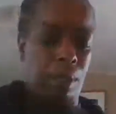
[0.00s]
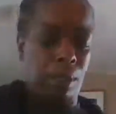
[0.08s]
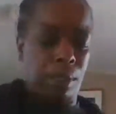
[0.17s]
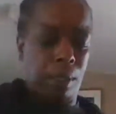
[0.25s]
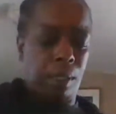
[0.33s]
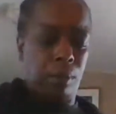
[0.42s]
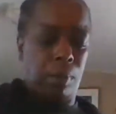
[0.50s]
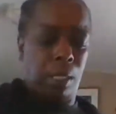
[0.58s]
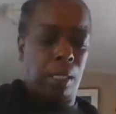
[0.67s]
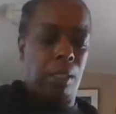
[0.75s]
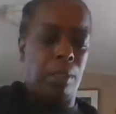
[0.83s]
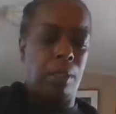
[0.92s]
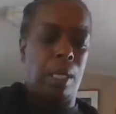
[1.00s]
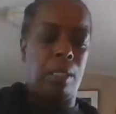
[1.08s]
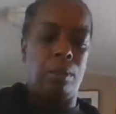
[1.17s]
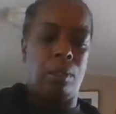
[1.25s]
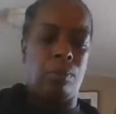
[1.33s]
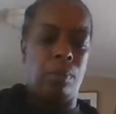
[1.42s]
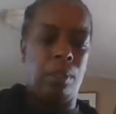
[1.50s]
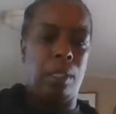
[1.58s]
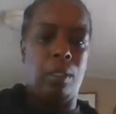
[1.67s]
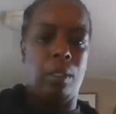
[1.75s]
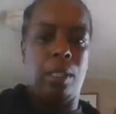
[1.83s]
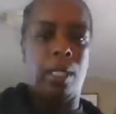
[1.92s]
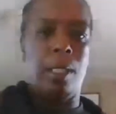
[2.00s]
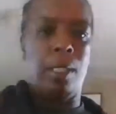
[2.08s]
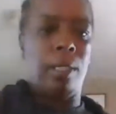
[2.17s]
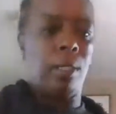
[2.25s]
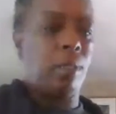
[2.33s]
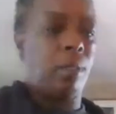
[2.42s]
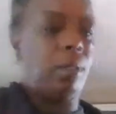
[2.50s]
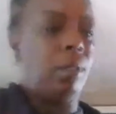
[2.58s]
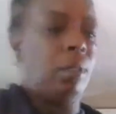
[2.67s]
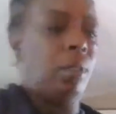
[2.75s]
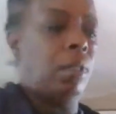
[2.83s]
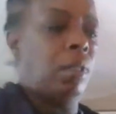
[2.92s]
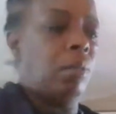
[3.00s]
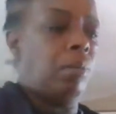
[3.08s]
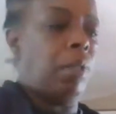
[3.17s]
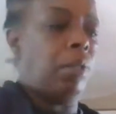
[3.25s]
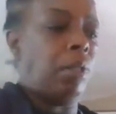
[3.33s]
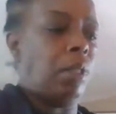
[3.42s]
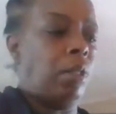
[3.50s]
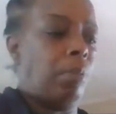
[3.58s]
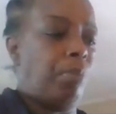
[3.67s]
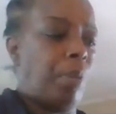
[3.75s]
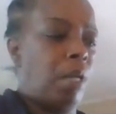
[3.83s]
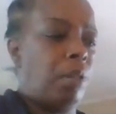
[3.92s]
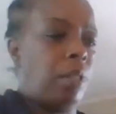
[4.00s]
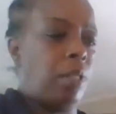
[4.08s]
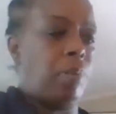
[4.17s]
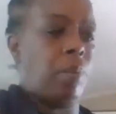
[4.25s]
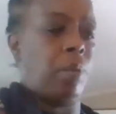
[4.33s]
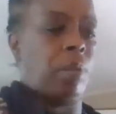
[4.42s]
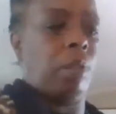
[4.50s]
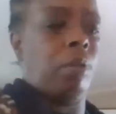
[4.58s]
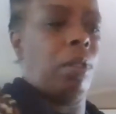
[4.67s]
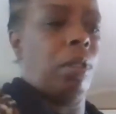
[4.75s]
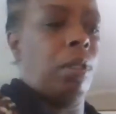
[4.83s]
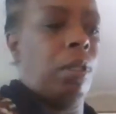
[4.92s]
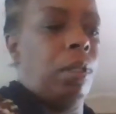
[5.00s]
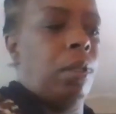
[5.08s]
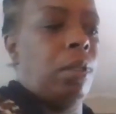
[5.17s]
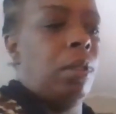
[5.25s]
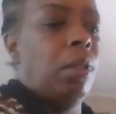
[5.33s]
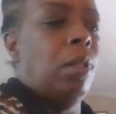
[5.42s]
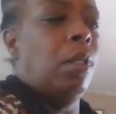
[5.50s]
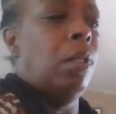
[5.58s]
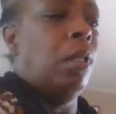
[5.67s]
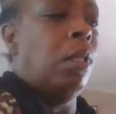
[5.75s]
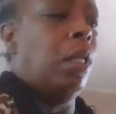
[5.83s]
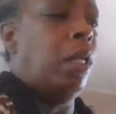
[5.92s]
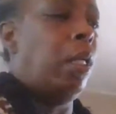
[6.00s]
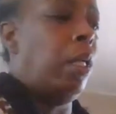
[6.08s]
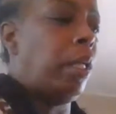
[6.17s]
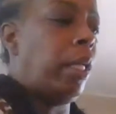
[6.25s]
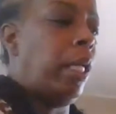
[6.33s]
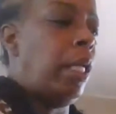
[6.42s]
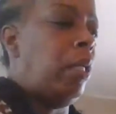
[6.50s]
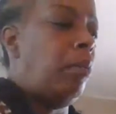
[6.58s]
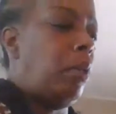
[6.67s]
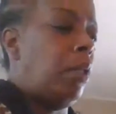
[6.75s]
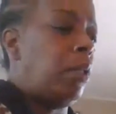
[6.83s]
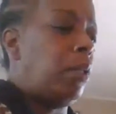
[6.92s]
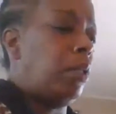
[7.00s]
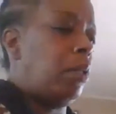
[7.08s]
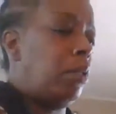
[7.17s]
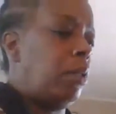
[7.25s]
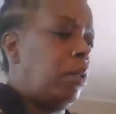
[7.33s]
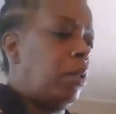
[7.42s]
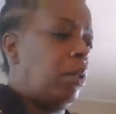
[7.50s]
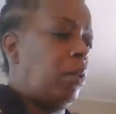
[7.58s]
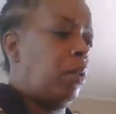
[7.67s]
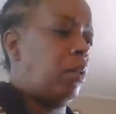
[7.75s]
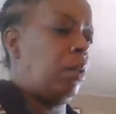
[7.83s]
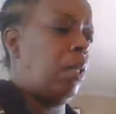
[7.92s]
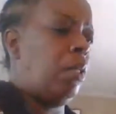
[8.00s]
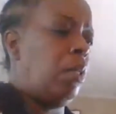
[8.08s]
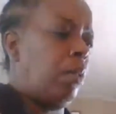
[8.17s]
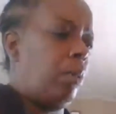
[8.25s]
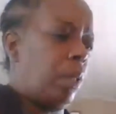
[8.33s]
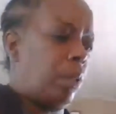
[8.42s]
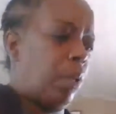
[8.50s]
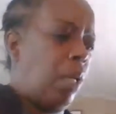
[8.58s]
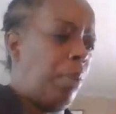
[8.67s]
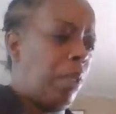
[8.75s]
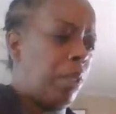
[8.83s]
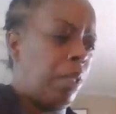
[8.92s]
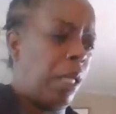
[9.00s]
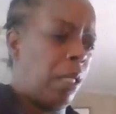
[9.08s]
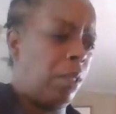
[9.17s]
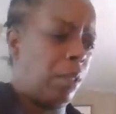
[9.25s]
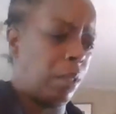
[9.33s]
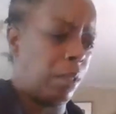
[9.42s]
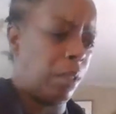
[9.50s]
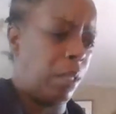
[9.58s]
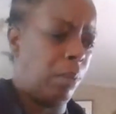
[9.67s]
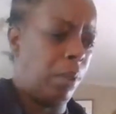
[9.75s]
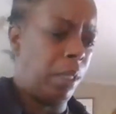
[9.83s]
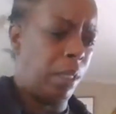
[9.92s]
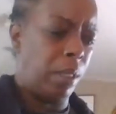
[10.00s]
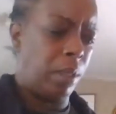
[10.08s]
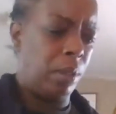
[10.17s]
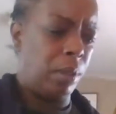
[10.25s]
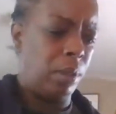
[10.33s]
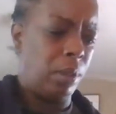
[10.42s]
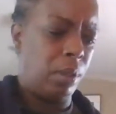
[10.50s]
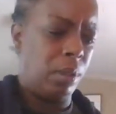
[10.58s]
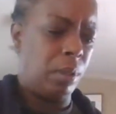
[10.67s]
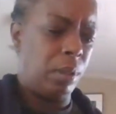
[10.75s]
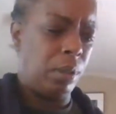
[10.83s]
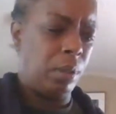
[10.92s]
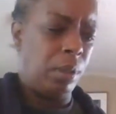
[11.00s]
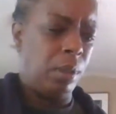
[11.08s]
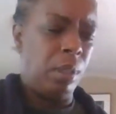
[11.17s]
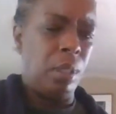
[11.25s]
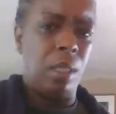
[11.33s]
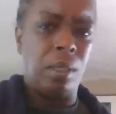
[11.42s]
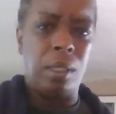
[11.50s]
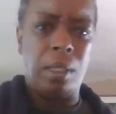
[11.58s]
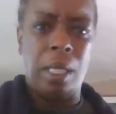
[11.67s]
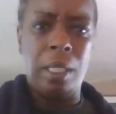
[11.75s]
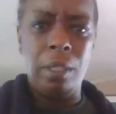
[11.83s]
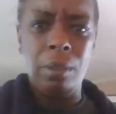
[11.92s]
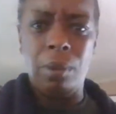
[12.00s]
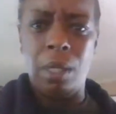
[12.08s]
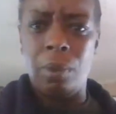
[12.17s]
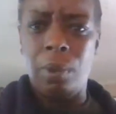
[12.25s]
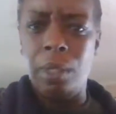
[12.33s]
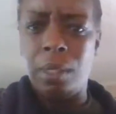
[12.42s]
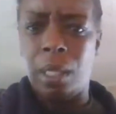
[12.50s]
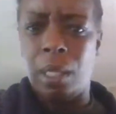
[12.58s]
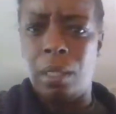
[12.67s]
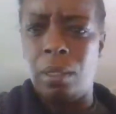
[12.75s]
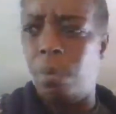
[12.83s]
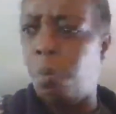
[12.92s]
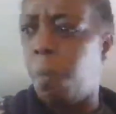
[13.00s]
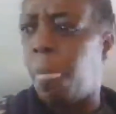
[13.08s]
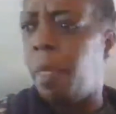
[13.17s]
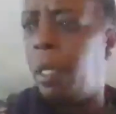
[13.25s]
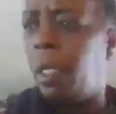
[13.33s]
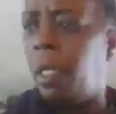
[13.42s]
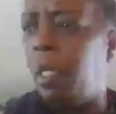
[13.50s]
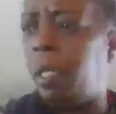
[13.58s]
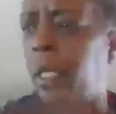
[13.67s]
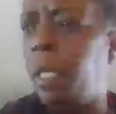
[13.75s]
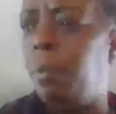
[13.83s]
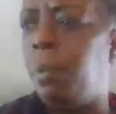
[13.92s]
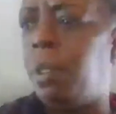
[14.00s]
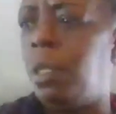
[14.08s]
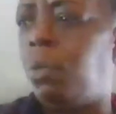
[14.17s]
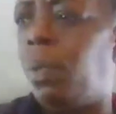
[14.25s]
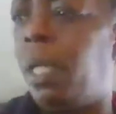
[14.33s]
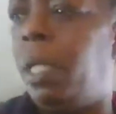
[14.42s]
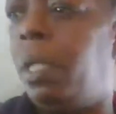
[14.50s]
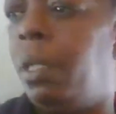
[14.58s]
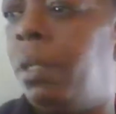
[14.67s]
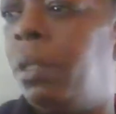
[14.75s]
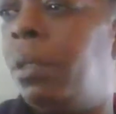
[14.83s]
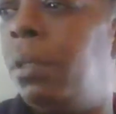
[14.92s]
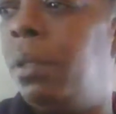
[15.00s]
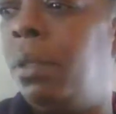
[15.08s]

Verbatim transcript: these things right here. I don't know what they are, guys. Well, there's these little balls. They smell so good. And it came with, I don't know what the crap it is. I got to look this up. Look at that. a day What is that? And it came with this right here.